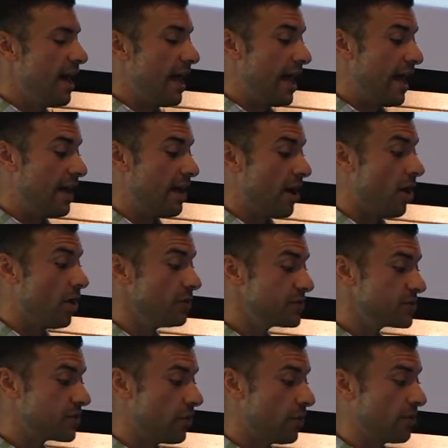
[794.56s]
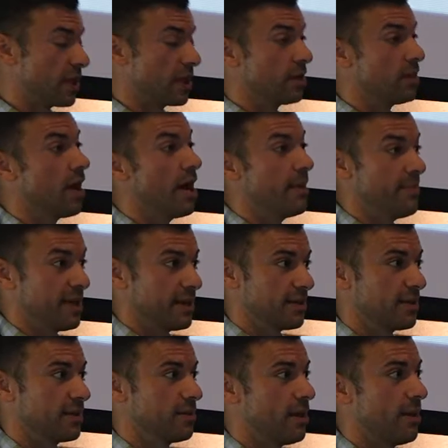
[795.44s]
And also the
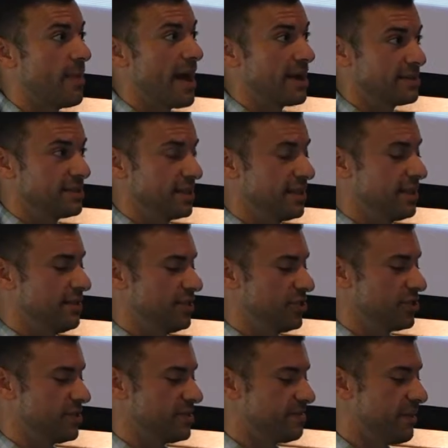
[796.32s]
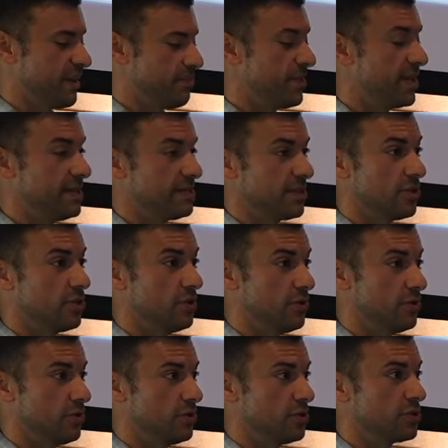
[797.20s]
climatic conditions plays a
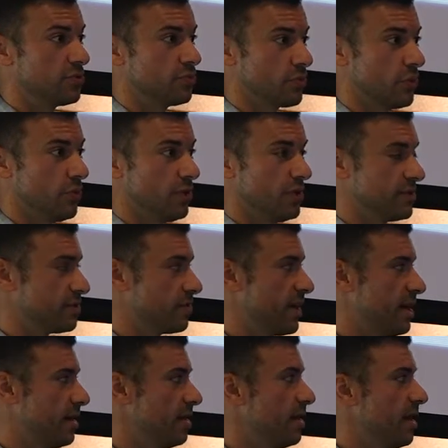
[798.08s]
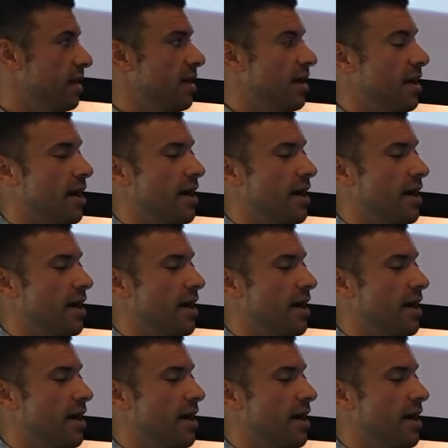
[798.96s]
huge role as well.